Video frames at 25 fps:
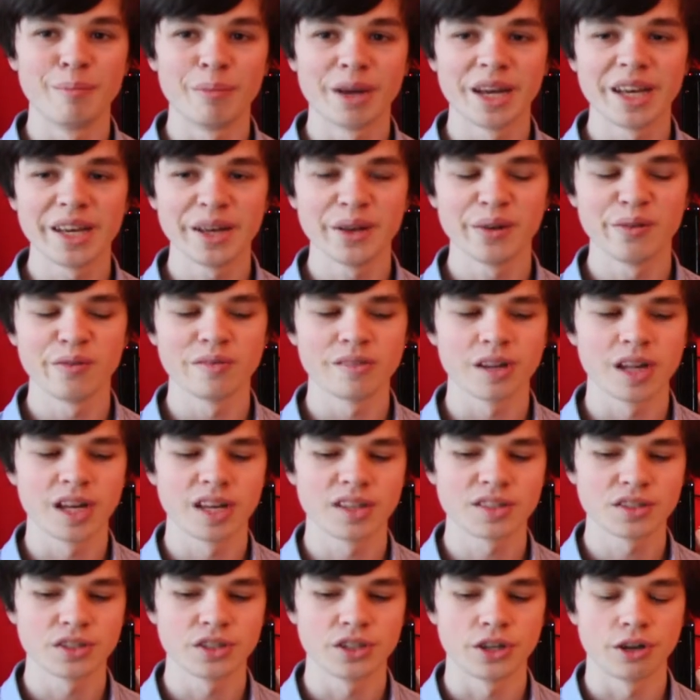May of
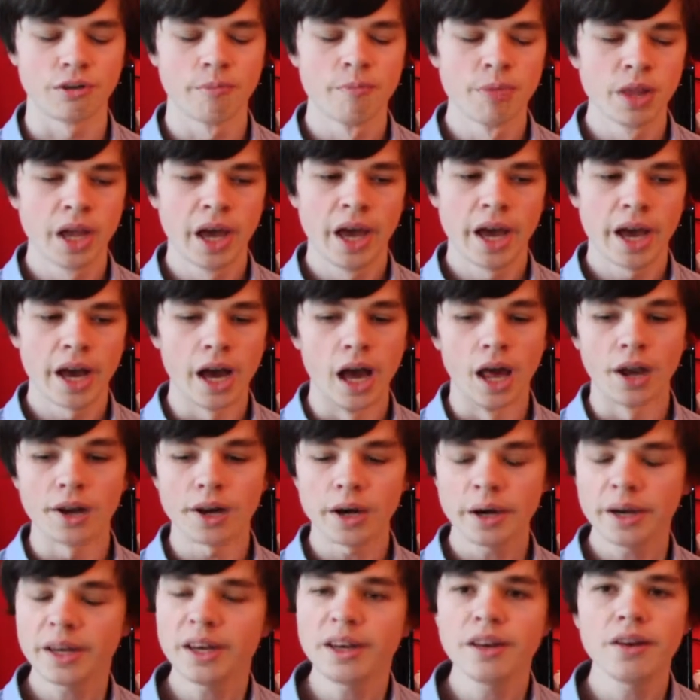last year, and
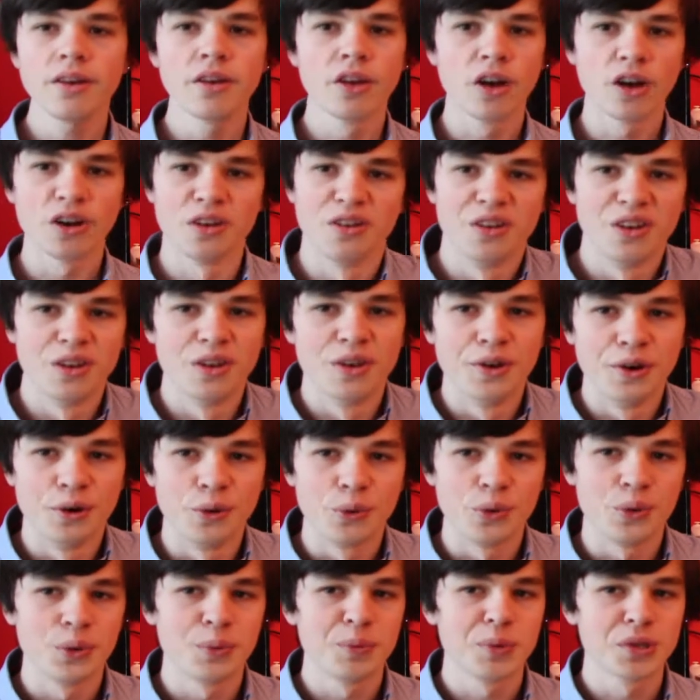I did not
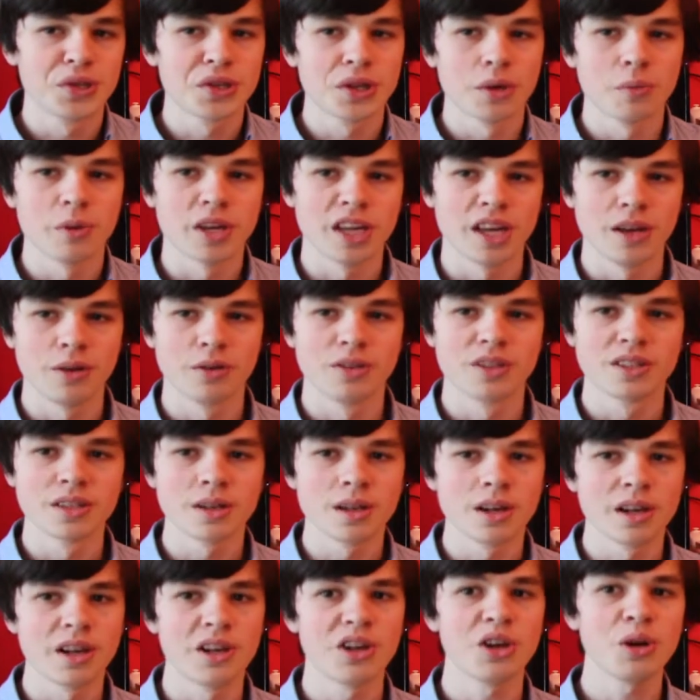know it was coming out until
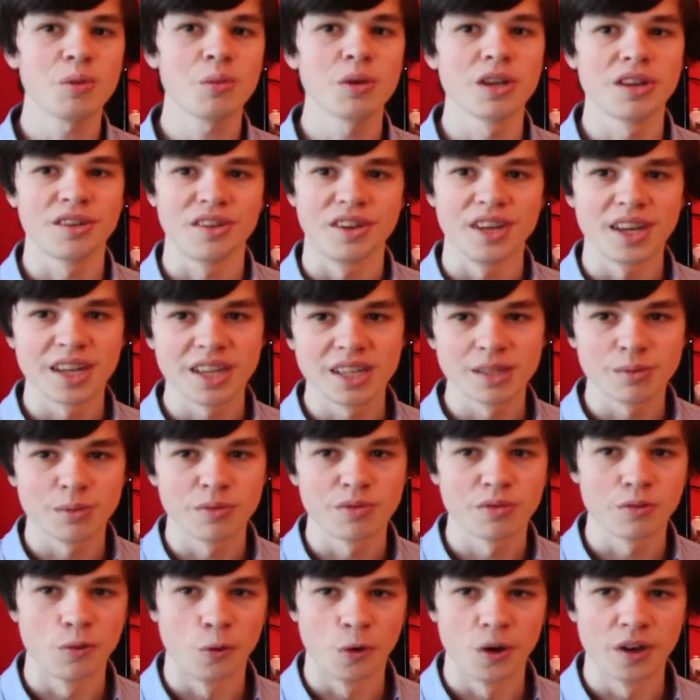like a couple of days
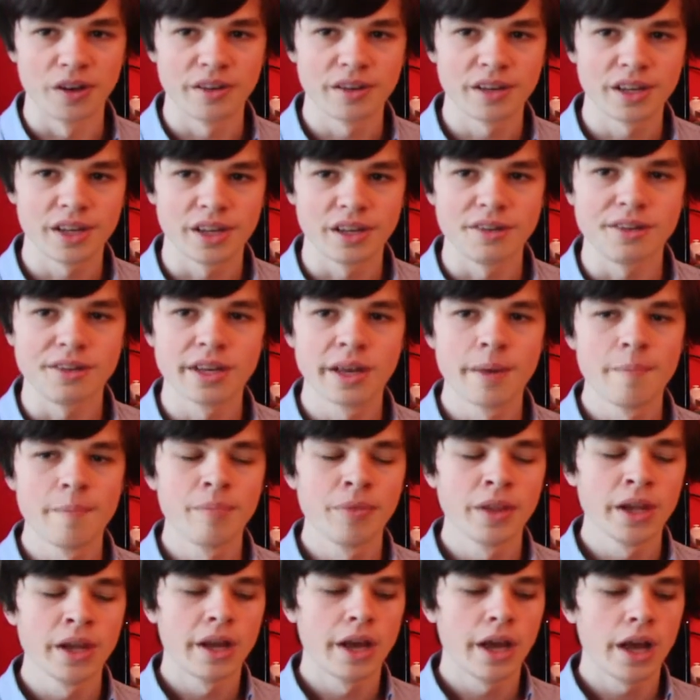before it did.
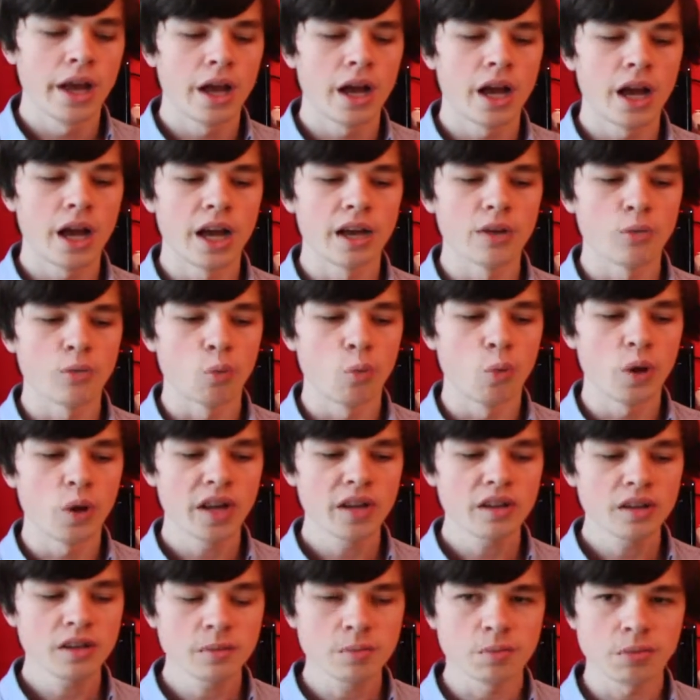And
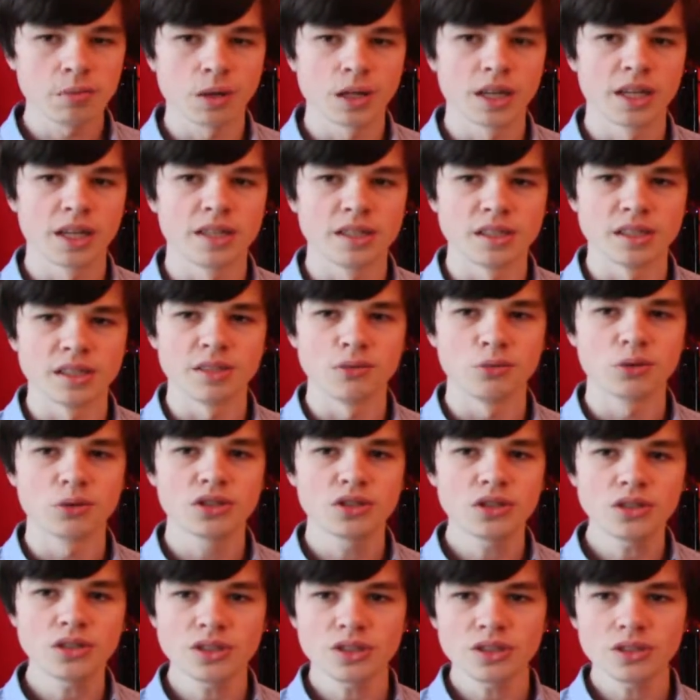when I played it, it was
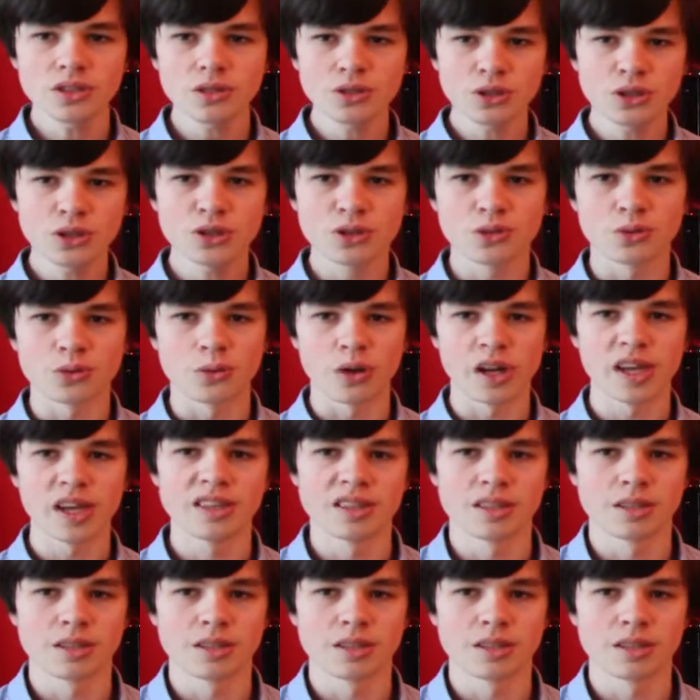just such a great